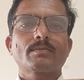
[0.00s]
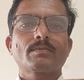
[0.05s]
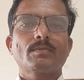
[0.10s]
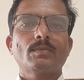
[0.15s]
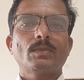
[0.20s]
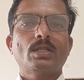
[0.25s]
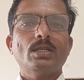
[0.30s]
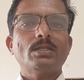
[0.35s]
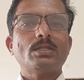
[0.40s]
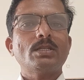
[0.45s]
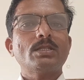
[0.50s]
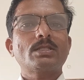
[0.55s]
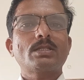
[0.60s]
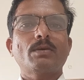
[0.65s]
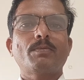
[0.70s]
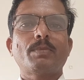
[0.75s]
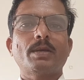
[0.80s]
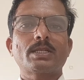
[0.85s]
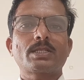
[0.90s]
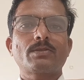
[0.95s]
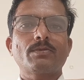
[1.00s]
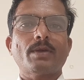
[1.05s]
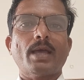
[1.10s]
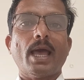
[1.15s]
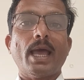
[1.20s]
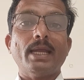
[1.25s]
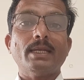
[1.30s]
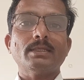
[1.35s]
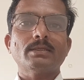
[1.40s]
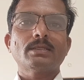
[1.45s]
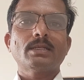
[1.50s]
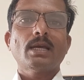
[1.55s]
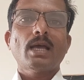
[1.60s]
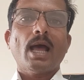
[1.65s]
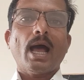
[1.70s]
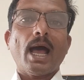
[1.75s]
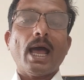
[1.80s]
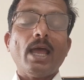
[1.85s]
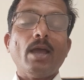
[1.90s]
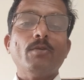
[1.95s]
This is the best way, and
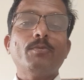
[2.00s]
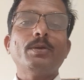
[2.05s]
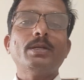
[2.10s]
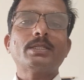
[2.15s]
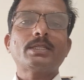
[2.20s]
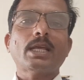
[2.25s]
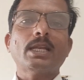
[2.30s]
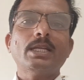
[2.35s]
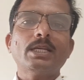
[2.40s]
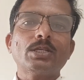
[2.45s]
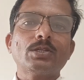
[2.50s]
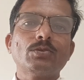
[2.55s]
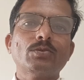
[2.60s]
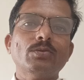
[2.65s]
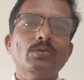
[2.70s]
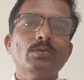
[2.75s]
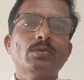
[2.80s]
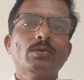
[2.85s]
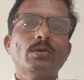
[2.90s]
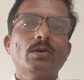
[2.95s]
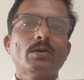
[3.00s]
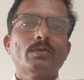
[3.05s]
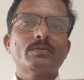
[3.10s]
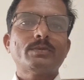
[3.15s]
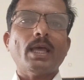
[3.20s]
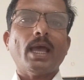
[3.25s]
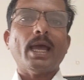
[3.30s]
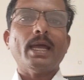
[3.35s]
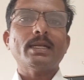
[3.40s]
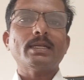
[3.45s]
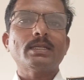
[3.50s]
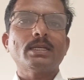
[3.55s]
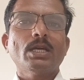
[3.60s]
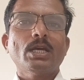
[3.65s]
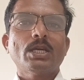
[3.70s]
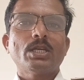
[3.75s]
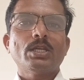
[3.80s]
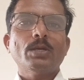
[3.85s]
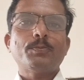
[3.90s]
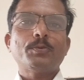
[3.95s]
I have been telling you that
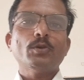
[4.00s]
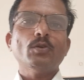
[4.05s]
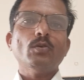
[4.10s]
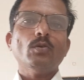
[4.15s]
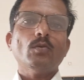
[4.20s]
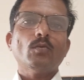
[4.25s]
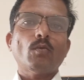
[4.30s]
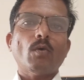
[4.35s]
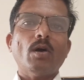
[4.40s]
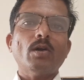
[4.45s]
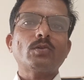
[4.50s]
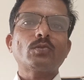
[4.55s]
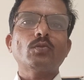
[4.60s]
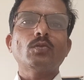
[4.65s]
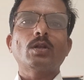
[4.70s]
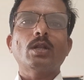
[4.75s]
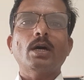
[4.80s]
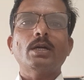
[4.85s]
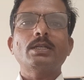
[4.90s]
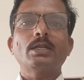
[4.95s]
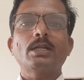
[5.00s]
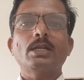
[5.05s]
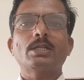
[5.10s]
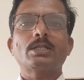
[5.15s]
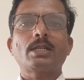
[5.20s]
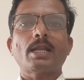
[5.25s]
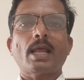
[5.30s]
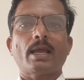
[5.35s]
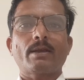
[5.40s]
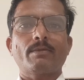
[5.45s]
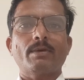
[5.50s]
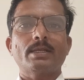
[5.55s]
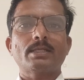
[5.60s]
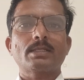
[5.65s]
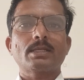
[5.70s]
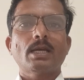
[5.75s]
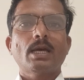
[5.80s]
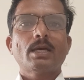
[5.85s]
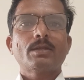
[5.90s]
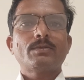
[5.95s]
if you want to learn English language,
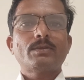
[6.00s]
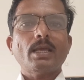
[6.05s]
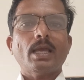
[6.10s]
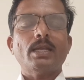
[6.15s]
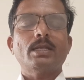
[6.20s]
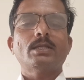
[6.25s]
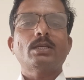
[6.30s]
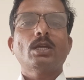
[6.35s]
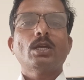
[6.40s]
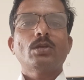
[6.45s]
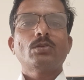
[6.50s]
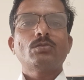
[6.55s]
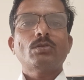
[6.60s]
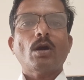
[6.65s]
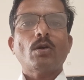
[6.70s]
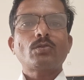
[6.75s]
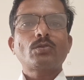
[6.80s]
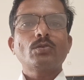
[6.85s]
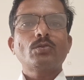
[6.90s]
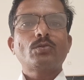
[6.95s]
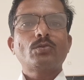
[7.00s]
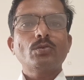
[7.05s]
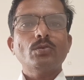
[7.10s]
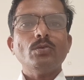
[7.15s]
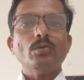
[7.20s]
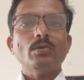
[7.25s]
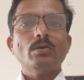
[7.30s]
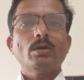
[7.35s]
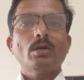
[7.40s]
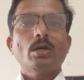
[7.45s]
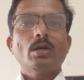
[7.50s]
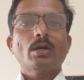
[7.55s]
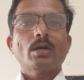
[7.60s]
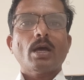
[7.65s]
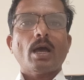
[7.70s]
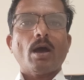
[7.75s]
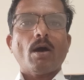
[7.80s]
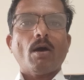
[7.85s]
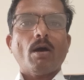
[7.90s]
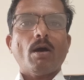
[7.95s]
then you have to do,
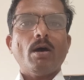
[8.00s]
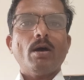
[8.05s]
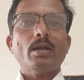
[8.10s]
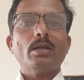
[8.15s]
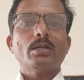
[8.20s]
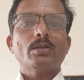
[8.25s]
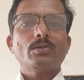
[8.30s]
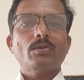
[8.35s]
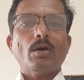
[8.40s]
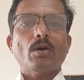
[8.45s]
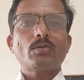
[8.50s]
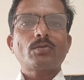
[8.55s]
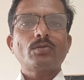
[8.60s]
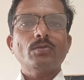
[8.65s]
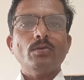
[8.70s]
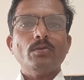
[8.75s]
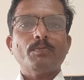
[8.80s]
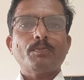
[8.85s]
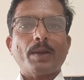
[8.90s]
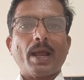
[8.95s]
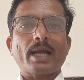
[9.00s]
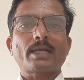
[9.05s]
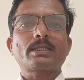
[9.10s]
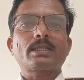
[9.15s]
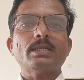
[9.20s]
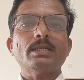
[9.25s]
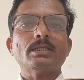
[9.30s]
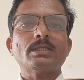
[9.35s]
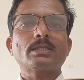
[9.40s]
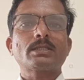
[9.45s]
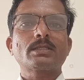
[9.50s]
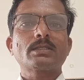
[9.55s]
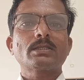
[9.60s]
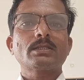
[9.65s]
or you have to practice